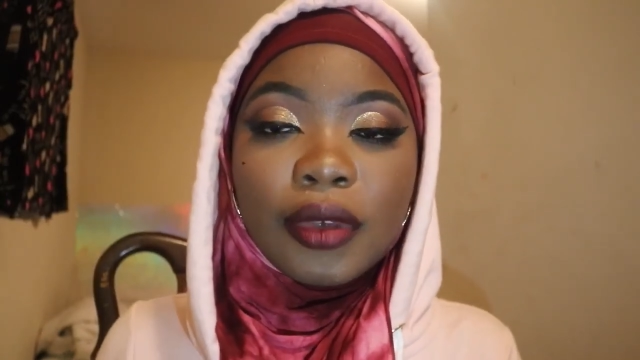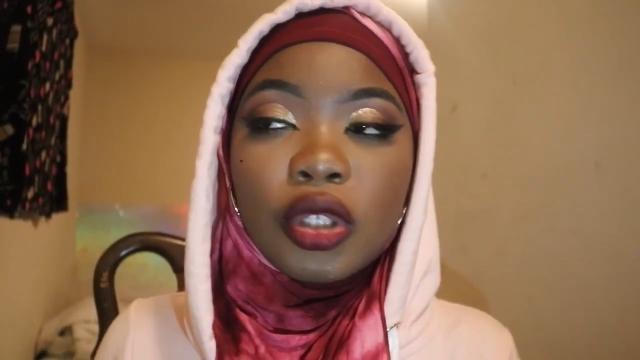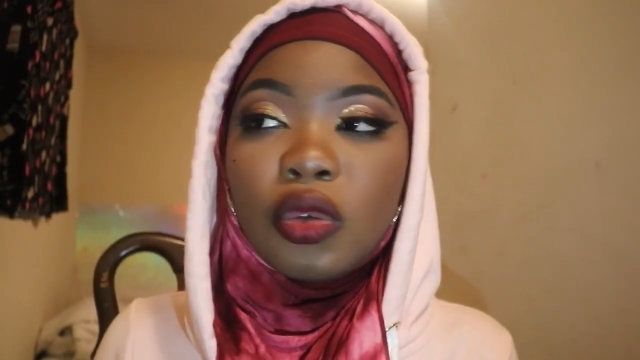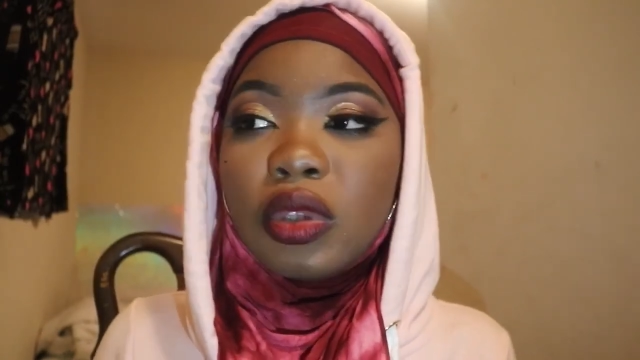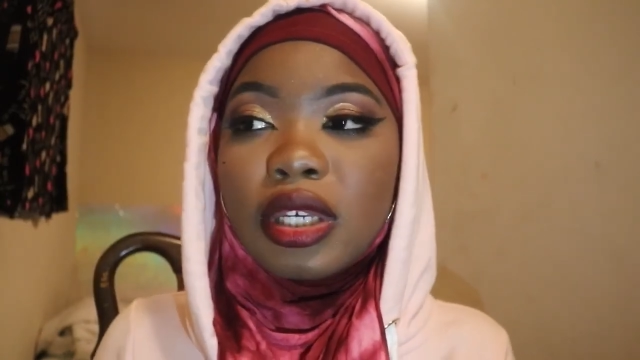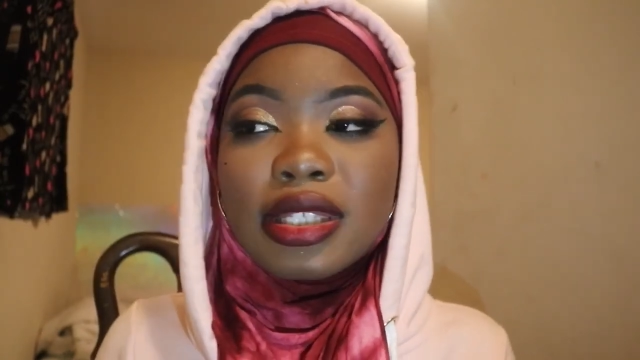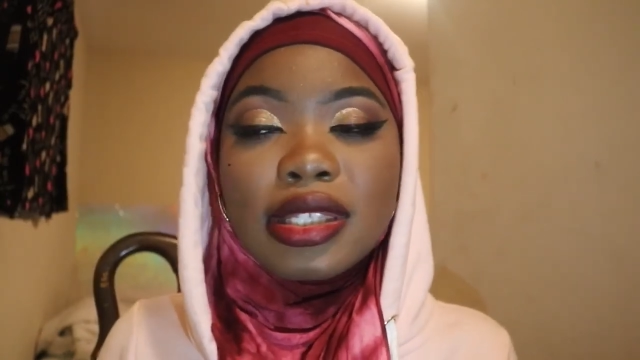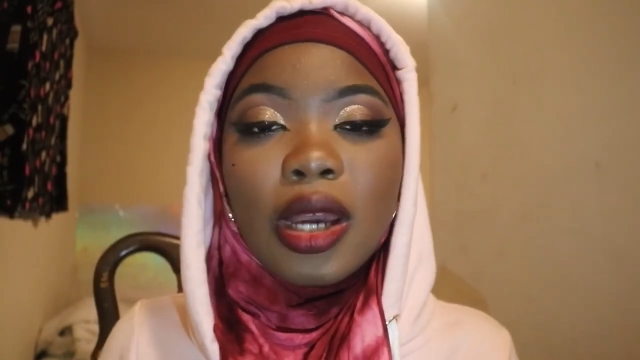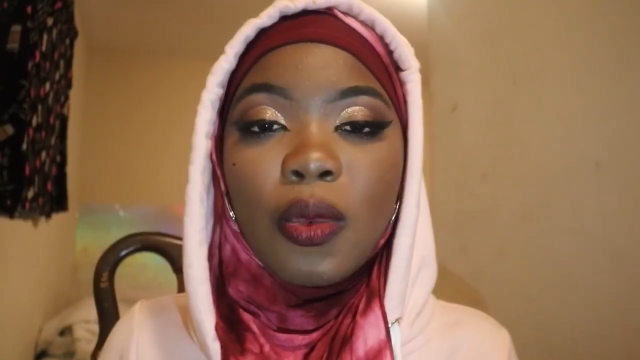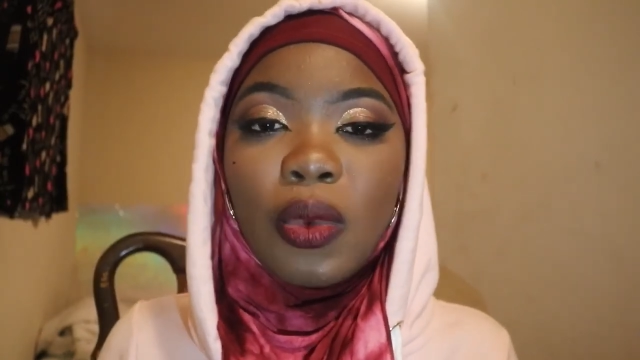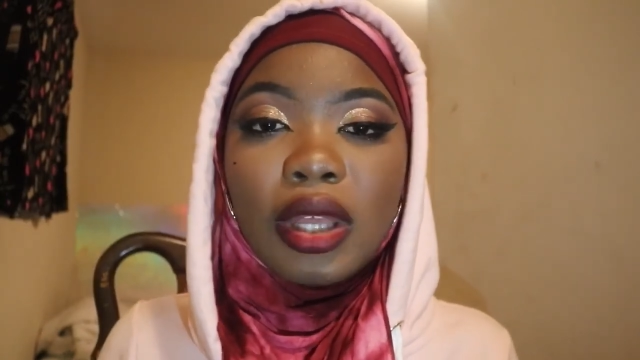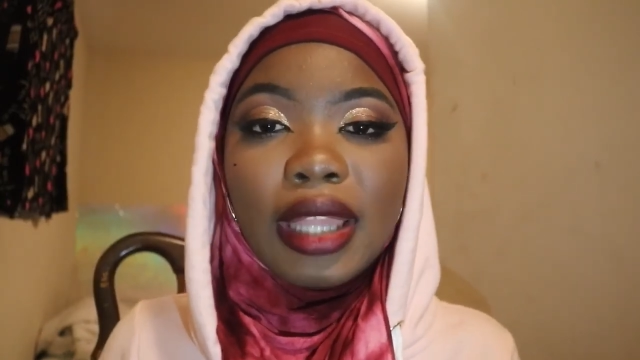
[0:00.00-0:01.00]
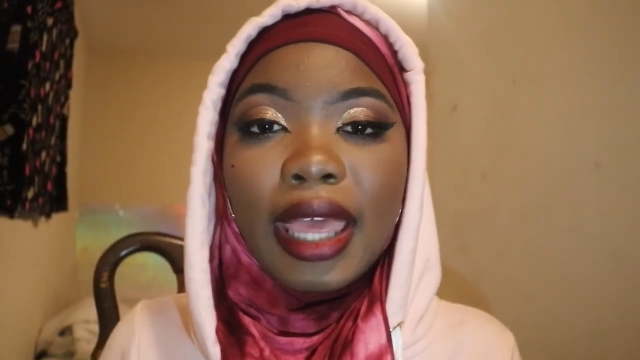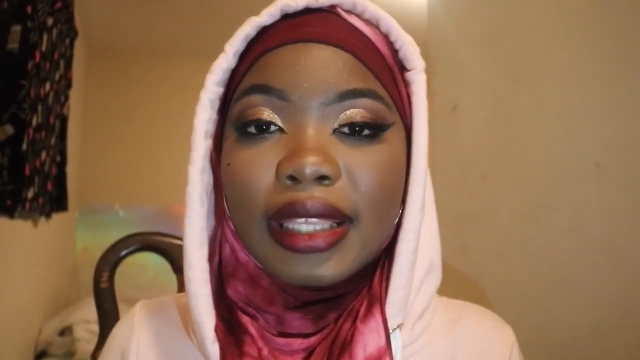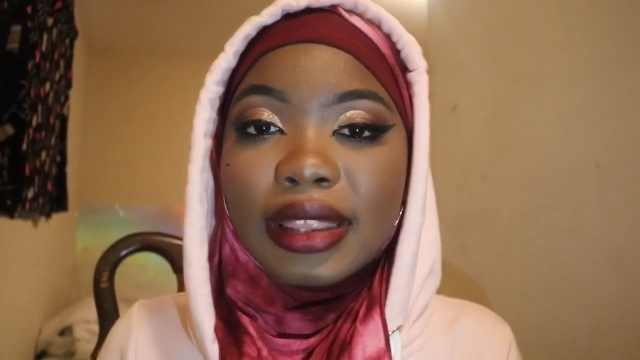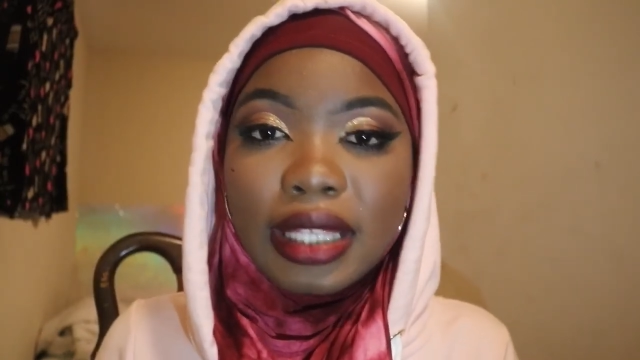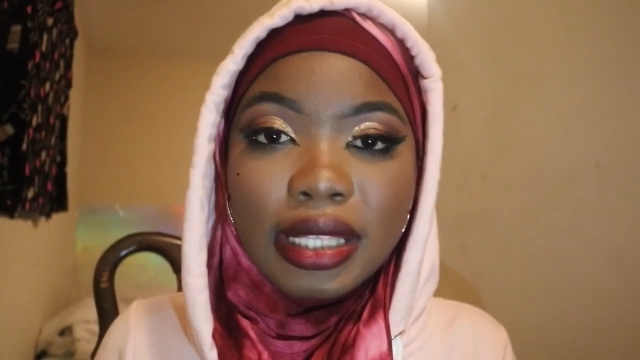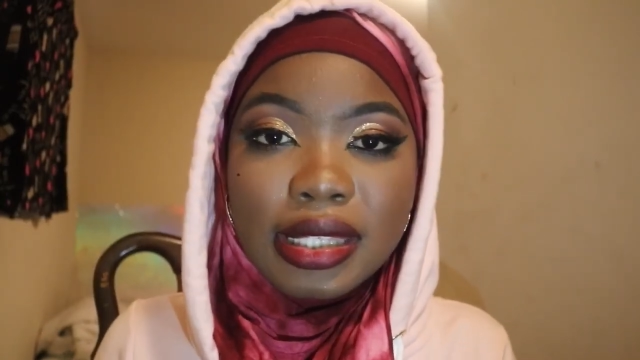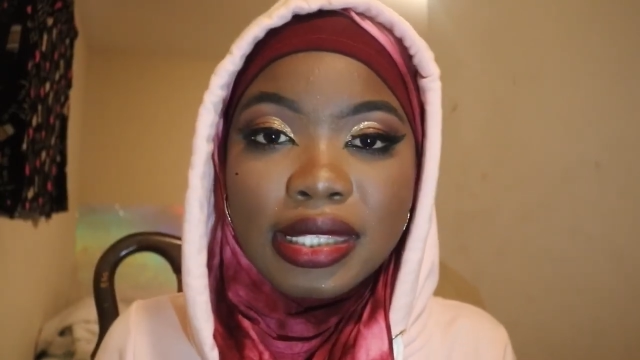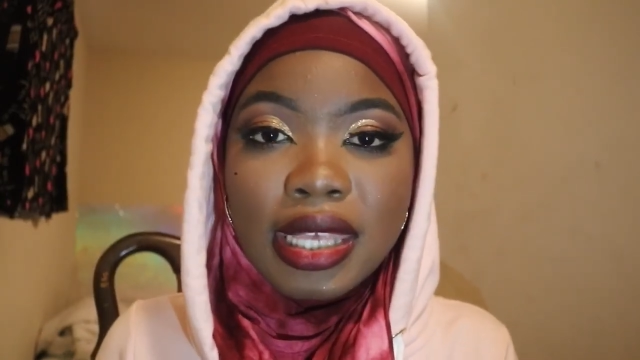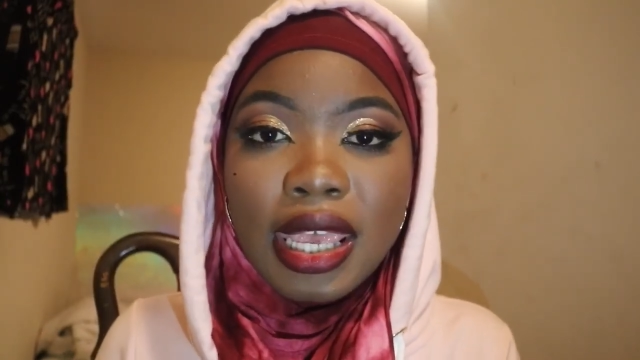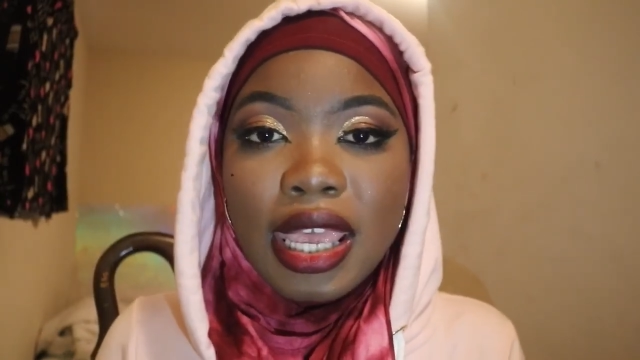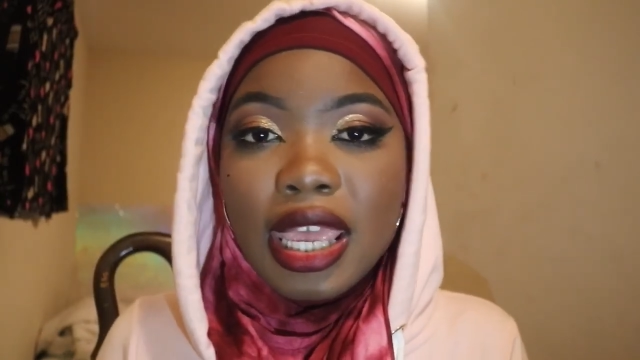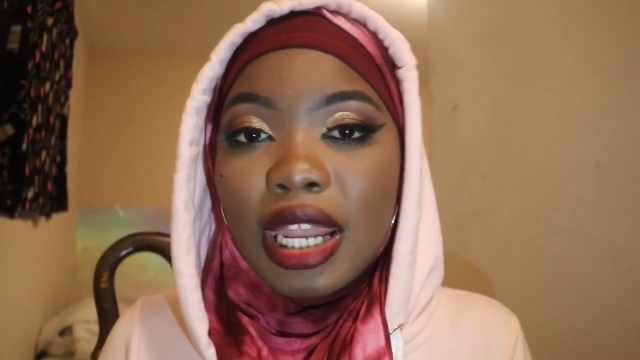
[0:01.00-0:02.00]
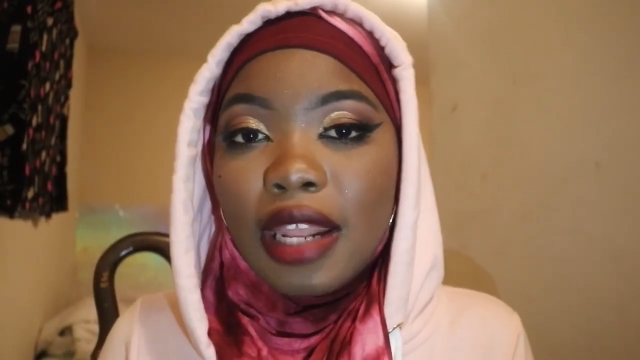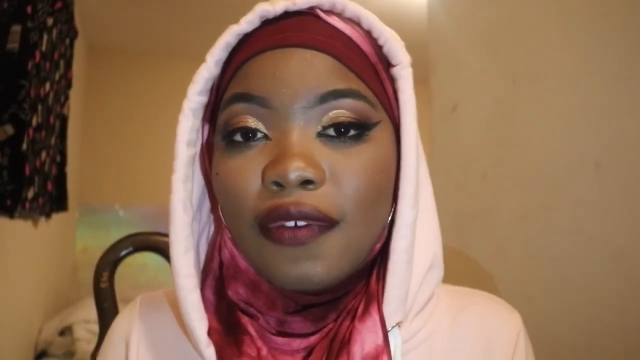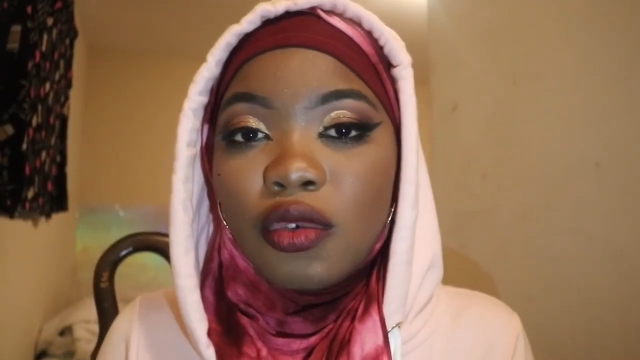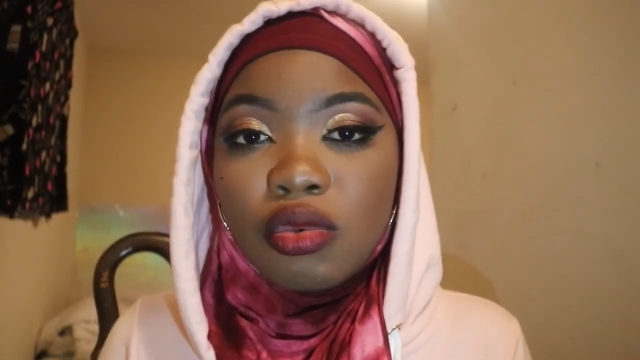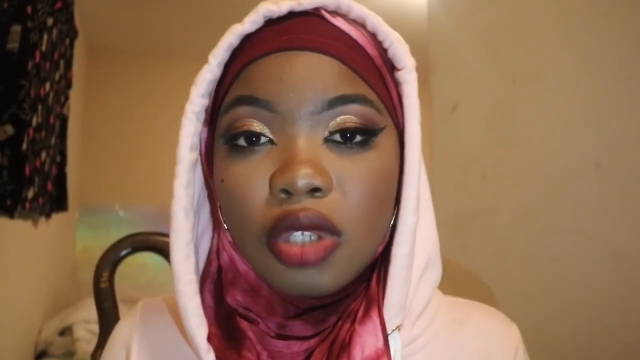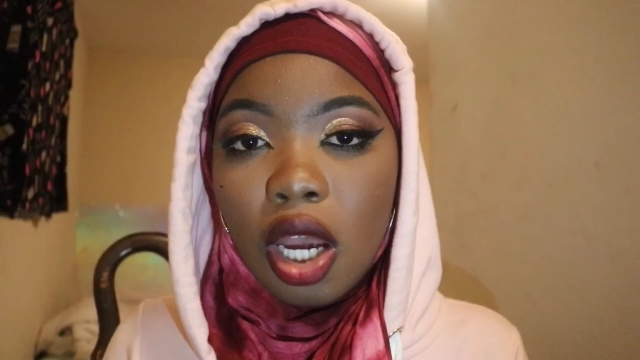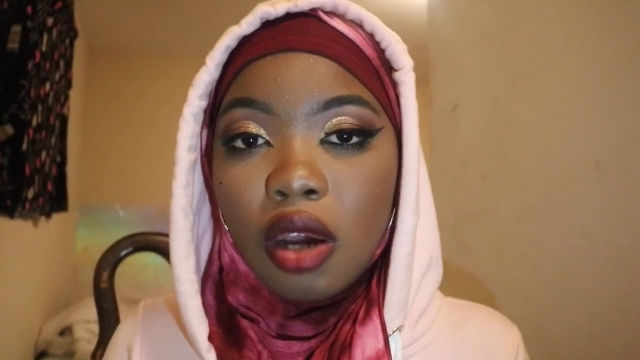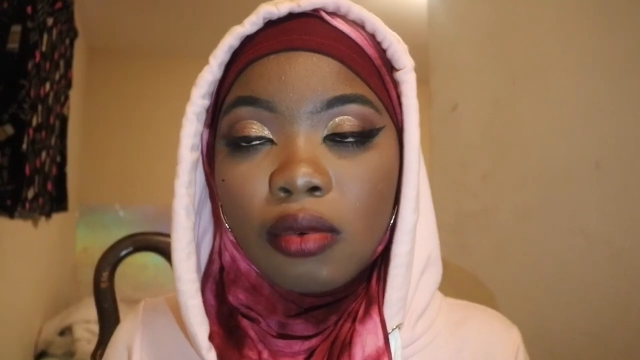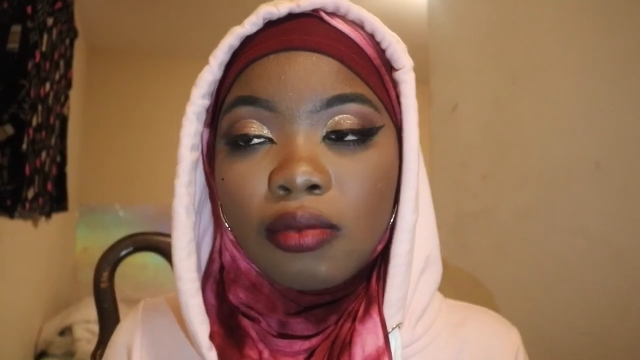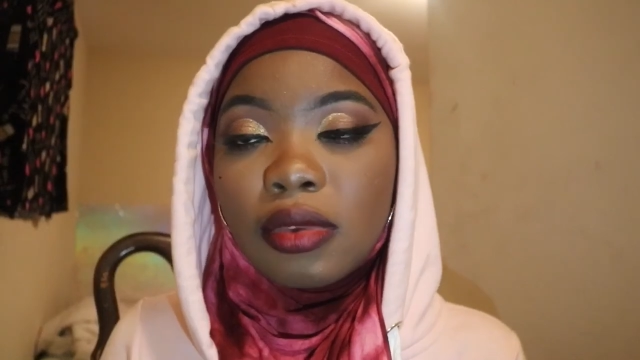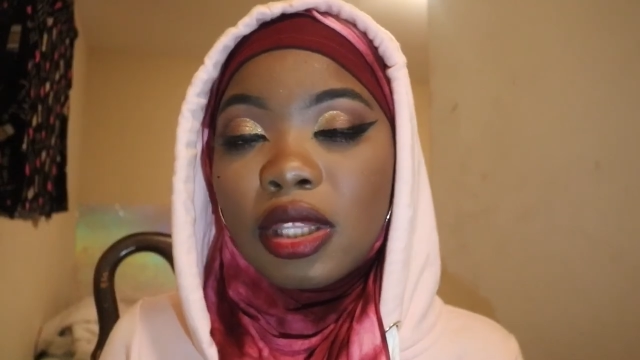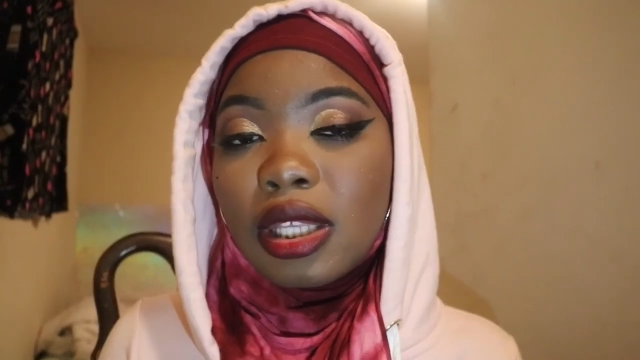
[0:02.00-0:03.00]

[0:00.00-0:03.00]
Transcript: You look somewhat like this. And if you don't,